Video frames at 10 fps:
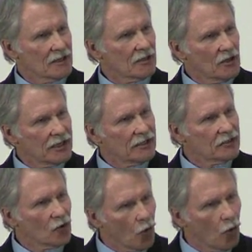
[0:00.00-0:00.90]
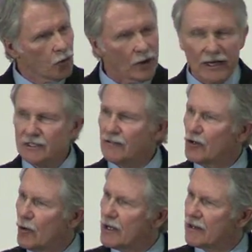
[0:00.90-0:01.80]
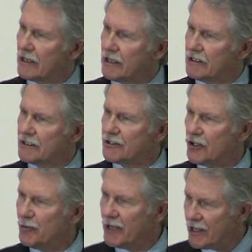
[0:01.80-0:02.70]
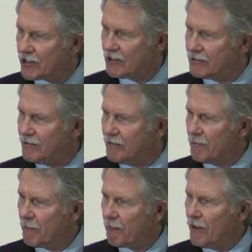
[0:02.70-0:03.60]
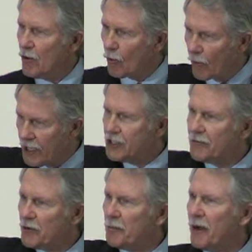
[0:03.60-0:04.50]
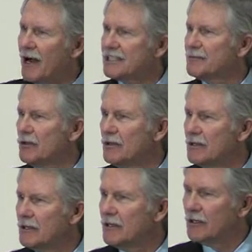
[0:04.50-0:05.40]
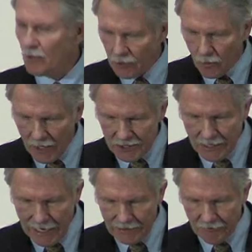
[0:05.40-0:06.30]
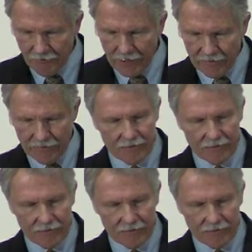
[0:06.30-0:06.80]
clinging to the old ways of doing things, is human nature. Reaching for the possible requires an act of faith.